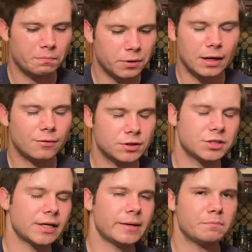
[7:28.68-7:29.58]
But I would
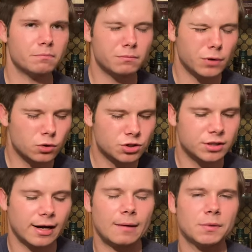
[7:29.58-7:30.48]
say most
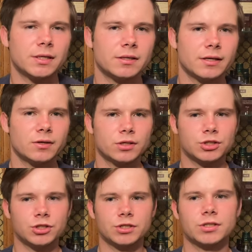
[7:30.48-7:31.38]
dominant there is
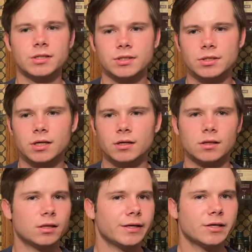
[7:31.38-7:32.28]
just this
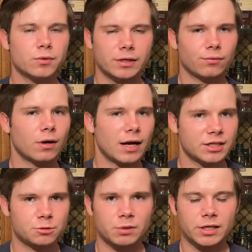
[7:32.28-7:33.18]
lingering rye
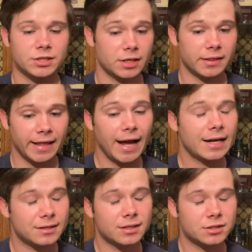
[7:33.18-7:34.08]
spice, and
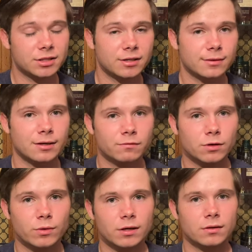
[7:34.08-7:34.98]
that does stick around for
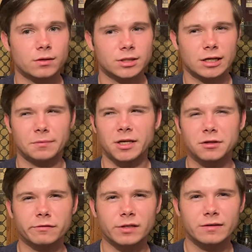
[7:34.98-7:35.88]
quite a long time. The other
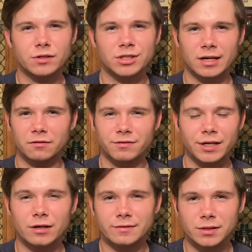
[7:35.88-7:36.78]
flavors kind of fade
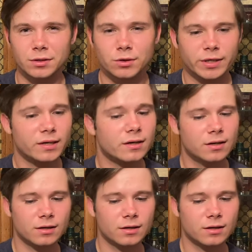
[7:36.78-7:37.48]
off a little quicker,